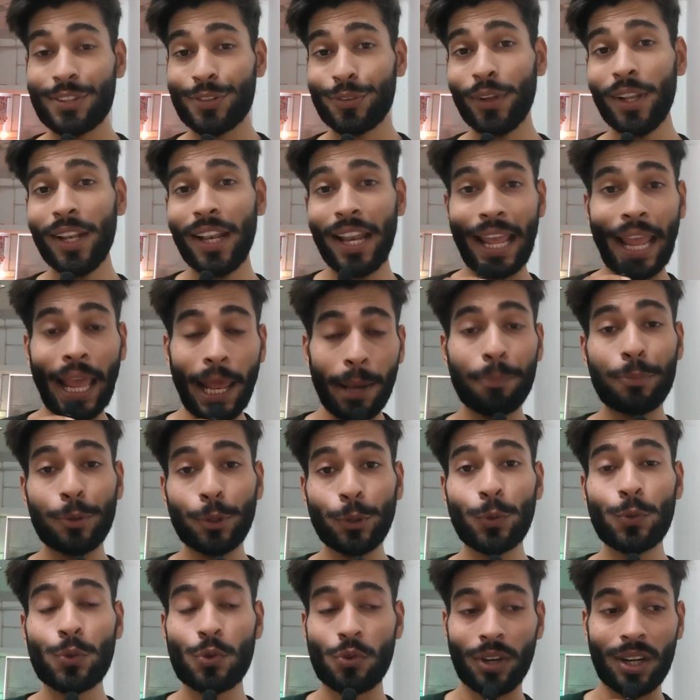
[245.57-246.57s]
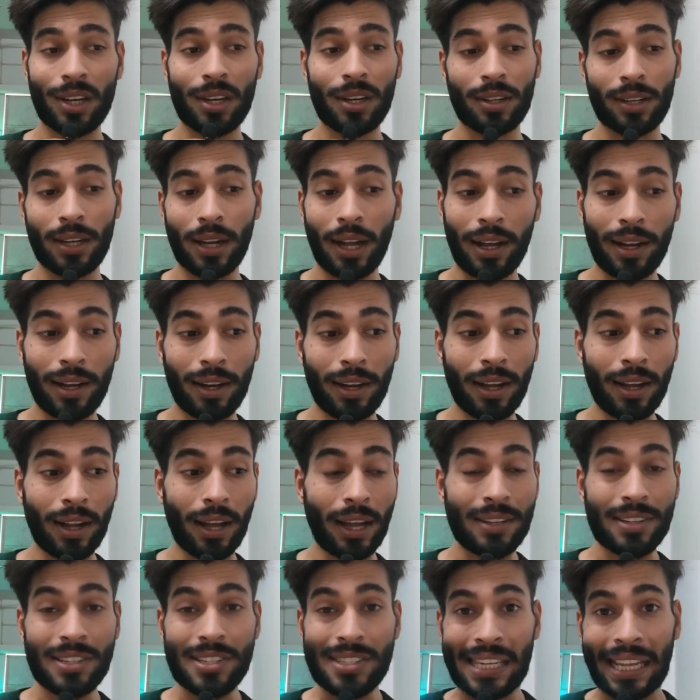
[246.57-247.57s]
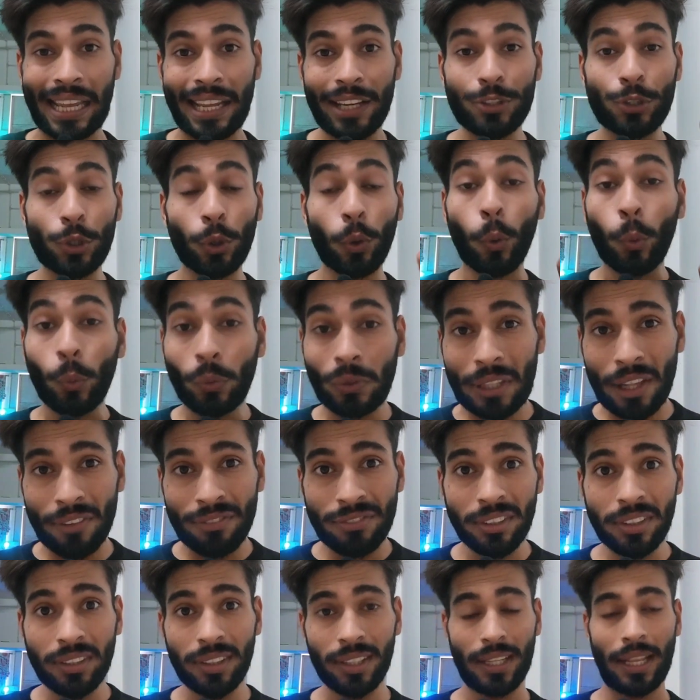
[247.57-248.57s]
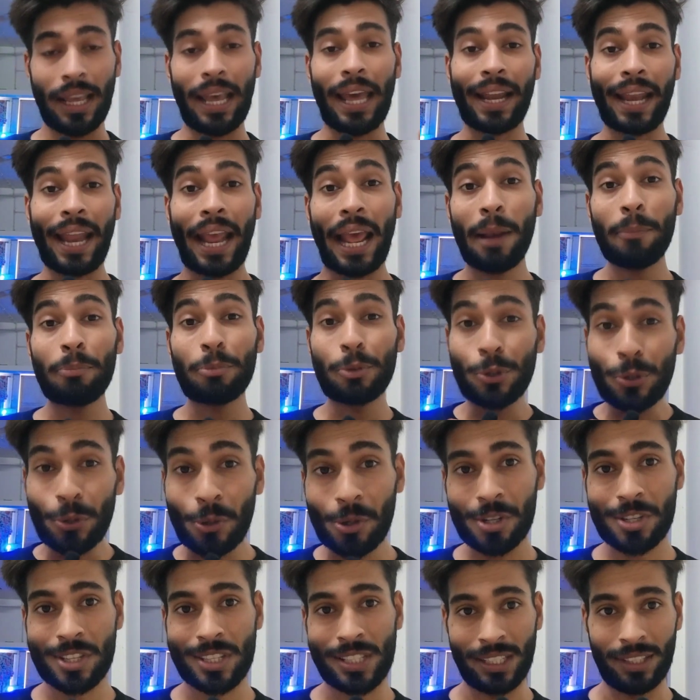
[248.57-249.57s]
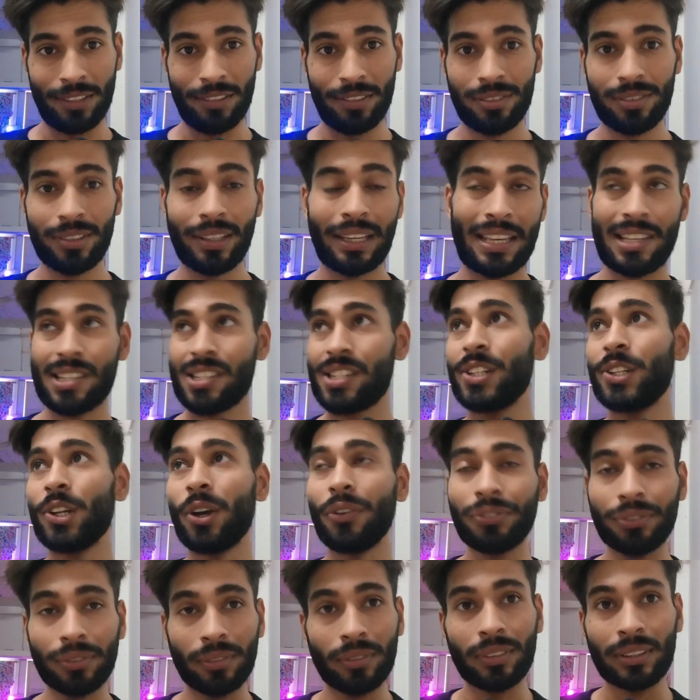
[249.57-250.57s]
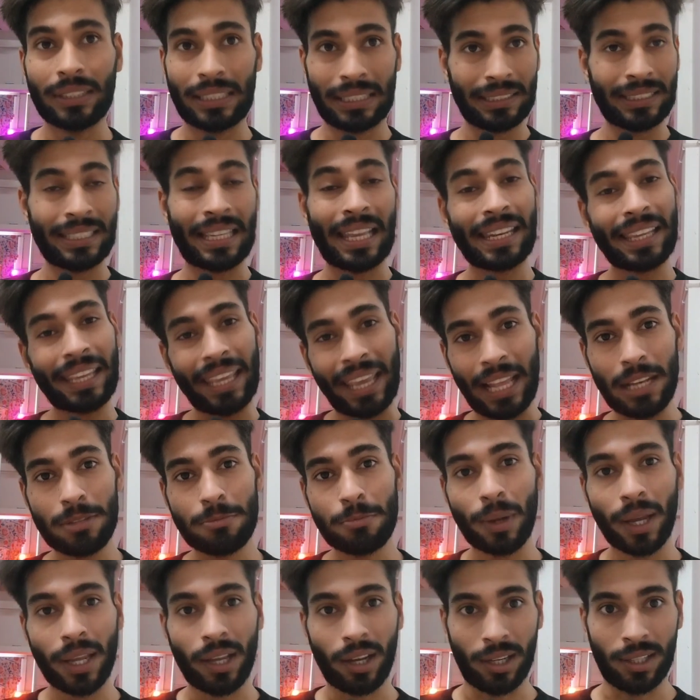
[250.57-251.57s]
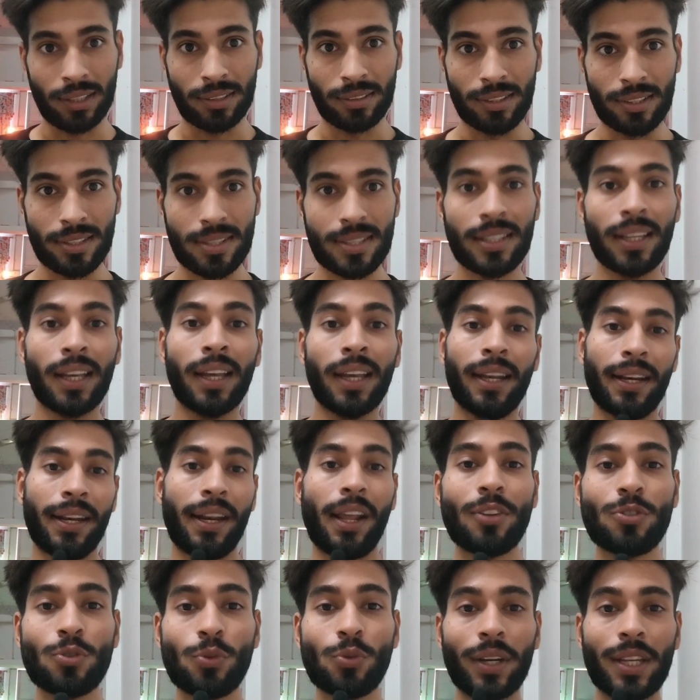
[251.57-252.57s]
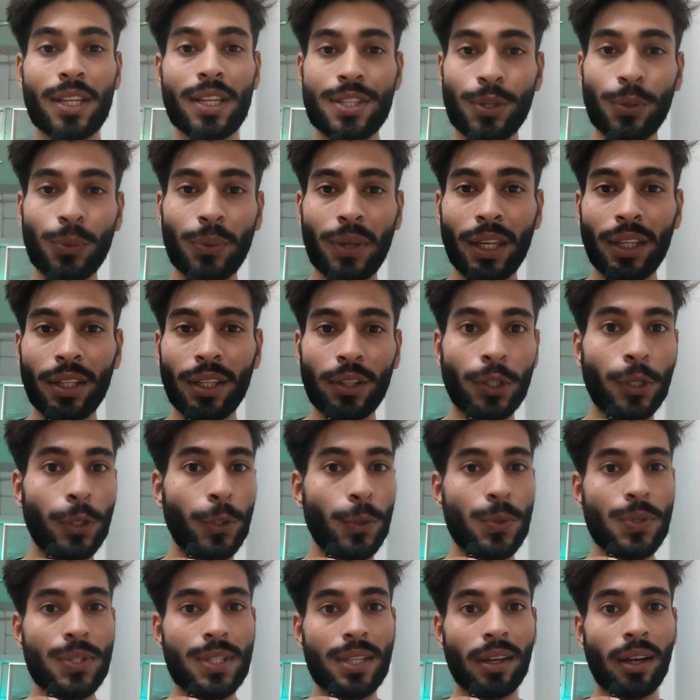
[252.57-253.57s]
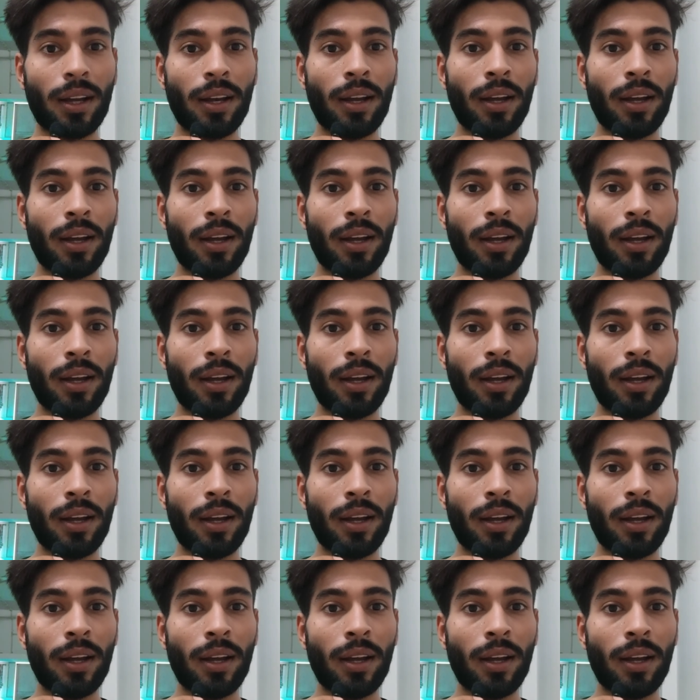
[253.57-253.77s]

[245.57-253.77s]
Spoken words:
will help you to understand your own level and help yourself instead of getting helped by others. Next one is you can use